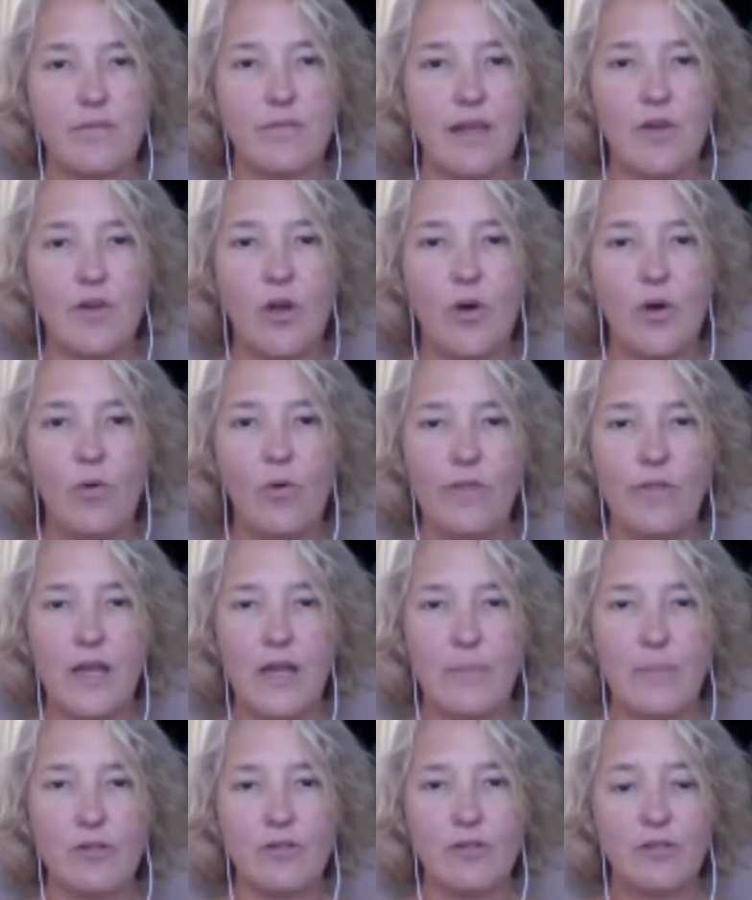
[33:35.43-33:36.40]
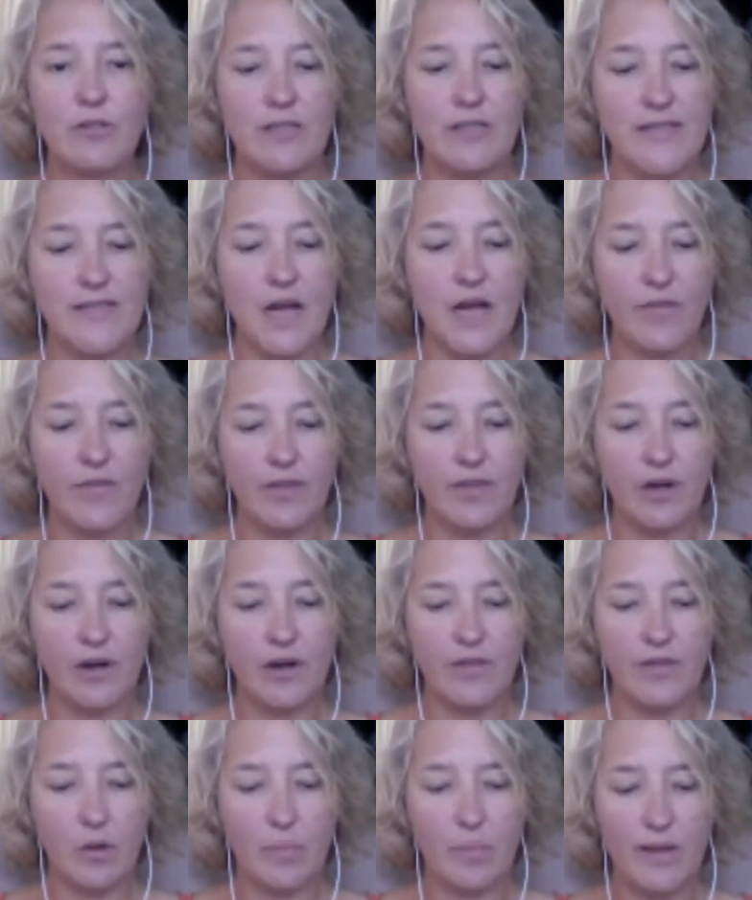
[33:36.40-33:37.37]
they know the opportunities out
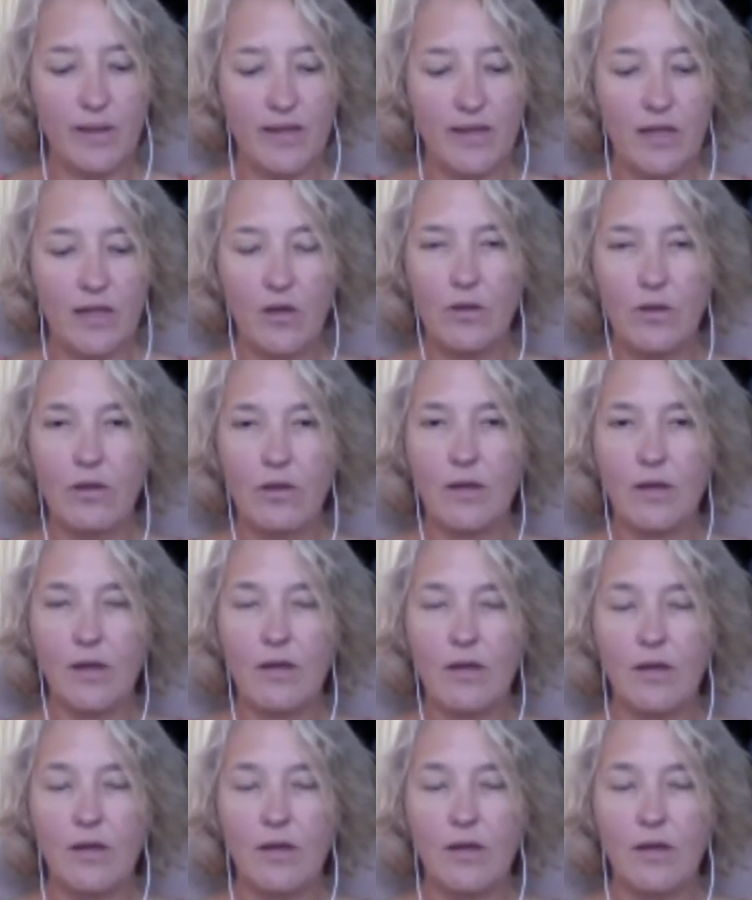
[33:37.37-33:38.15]
there, and they're picking,